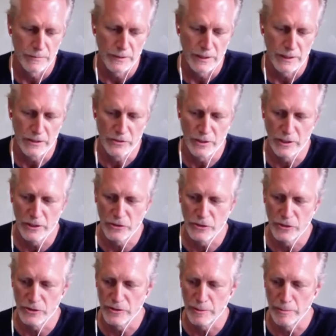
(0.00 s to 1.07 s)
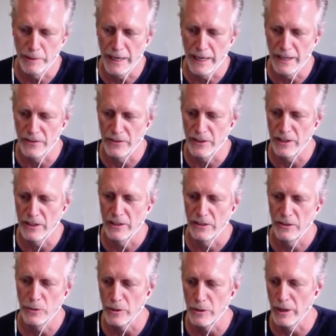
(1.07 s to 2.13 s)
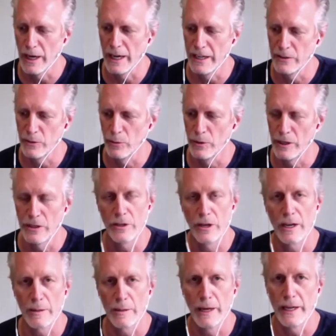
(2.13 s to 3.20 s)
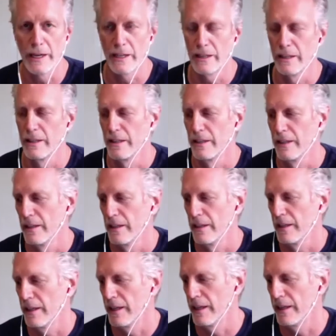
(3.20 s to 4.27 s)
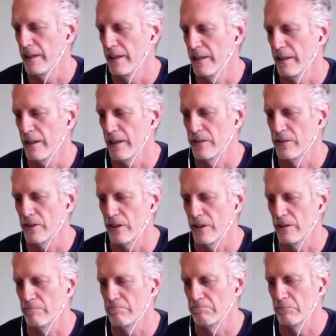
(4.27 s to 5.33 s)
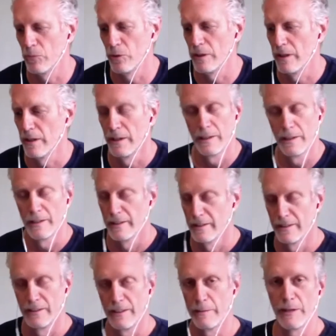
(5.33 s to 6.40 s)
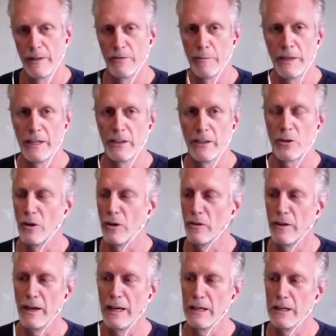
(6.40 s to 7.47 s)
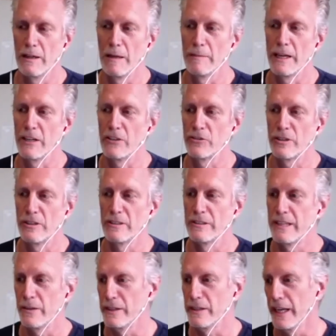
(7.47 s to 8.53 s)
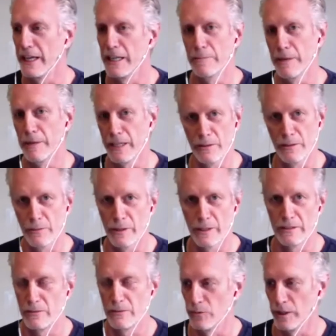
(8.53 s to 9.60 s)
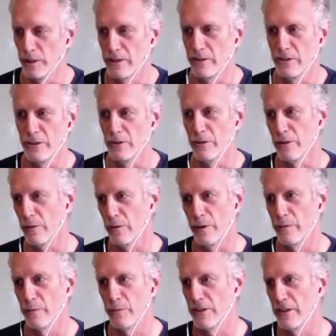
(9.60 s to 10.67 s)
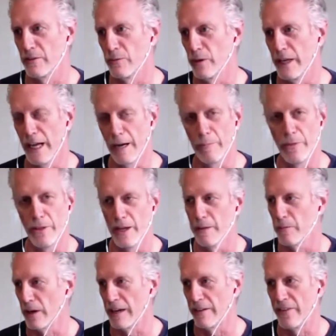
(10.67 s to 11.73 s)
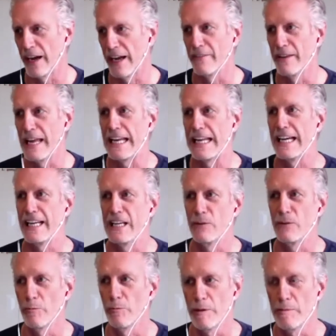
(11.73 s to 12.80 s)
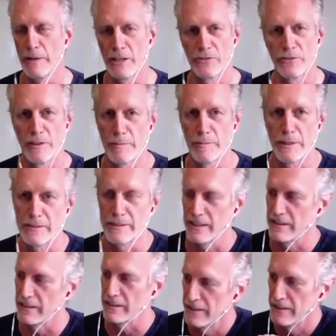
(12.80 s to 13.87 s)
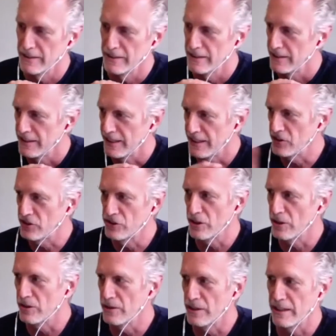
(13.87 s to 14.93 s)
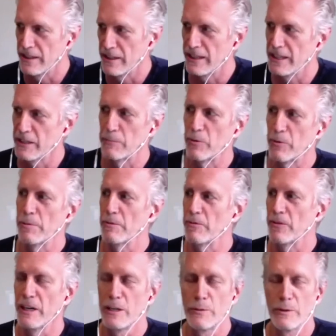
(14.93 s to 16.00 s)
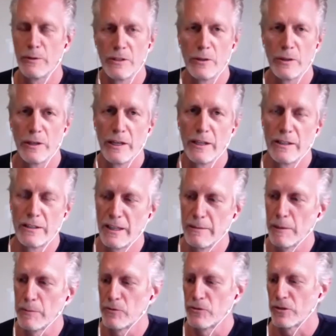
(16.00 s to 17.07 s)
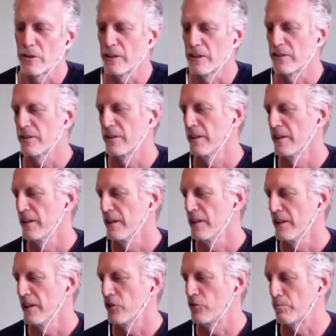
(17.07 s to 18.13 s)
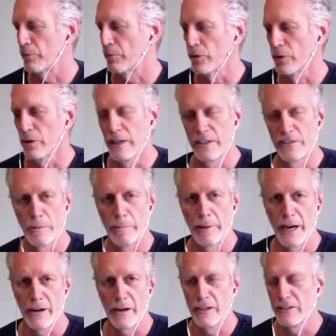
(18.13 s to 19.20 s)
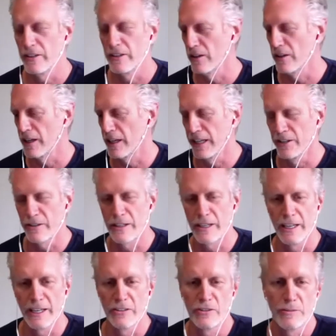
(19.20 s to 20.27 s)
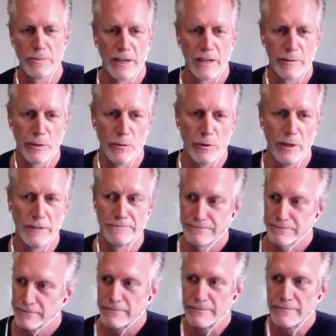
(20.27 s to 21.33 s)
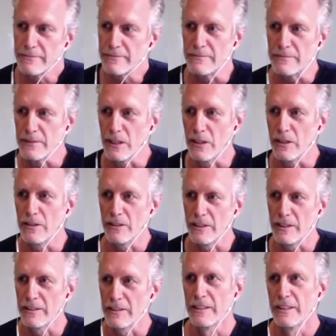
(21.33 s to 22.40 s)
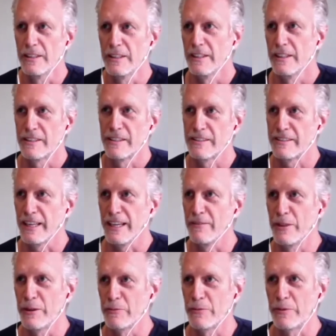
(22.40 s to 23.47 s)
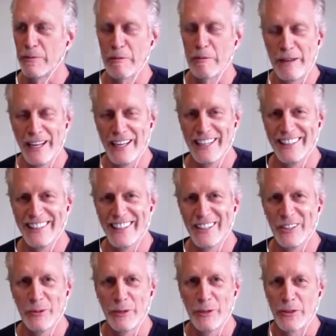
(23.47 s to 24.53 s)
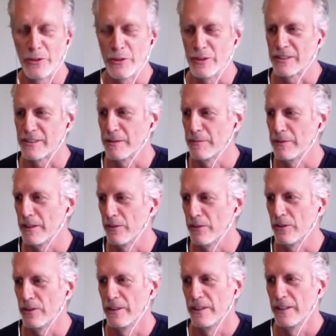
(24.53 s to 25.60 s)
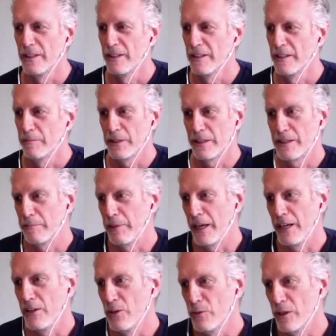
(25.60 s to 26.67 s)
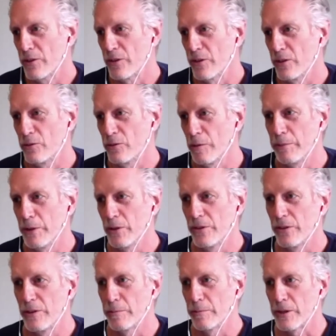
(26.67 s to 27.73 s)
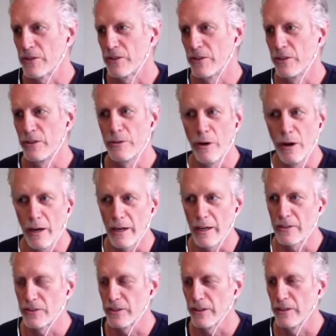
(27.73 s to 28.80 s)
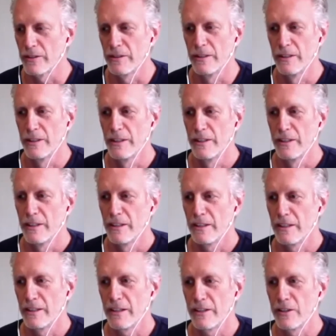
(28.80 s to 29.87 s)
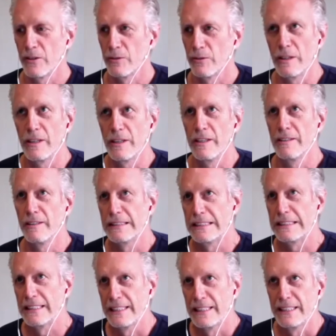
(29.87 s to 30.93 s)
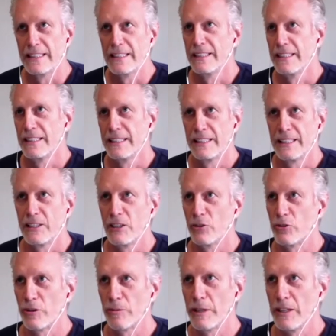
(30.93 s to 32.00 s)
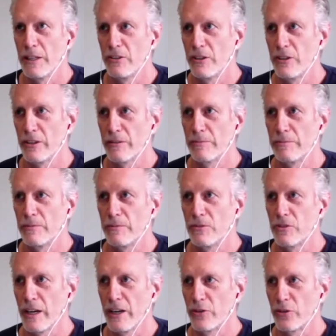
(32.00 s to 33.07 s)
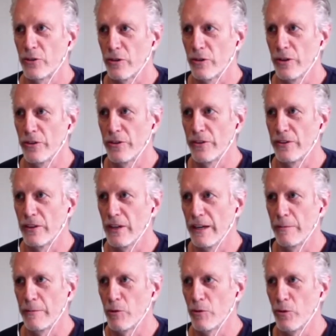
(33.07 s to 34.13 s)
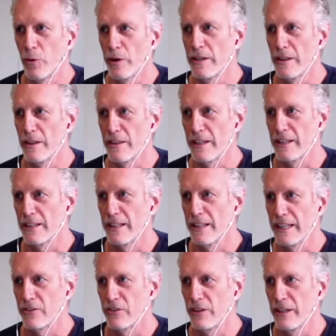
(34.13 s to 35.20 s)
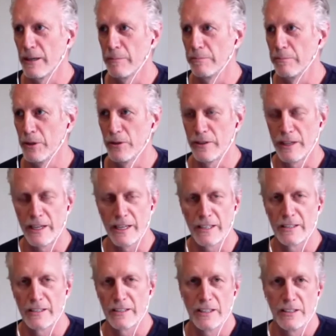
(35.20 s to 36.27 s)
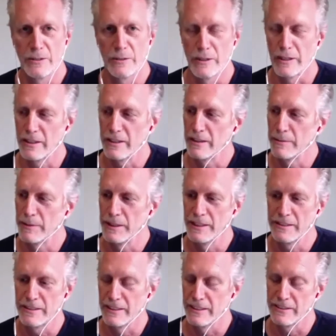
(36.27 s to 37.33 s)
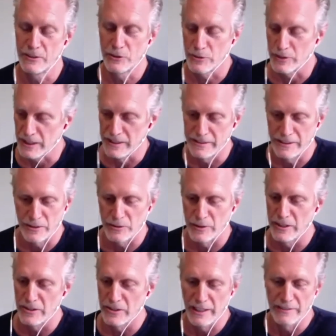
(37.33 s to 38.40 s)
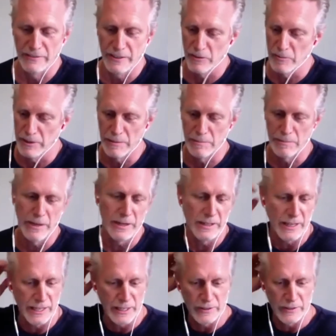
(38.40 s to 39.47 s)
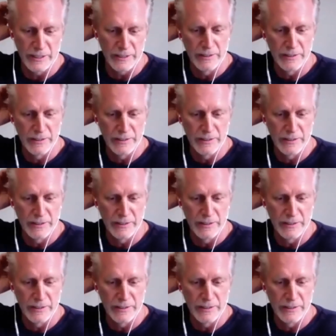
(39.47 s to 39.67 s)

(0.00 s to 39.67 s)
is going to choose the path like you or I to want to talk about it, and you know, I certainly would. I mean, if I'm being in the cult, I don't. I'm not interested in telling anybody what what to do or what would help them, or if I have any idea what would be best for them, because that that is so I think inappropriate for anyone to do at any time. I'm sure it's it's brutal as a parent, you know, looking at your kids, you probably want, oh, you know, to save them from the pain that you went through on some level. But the pain you went through is what built the person who you are. So are, are you really contributing to your child's growth to have them avoid the thing that actually helped build the character that you are? I mean, it's, it's a tricky situation. I've never been a parent. I don't,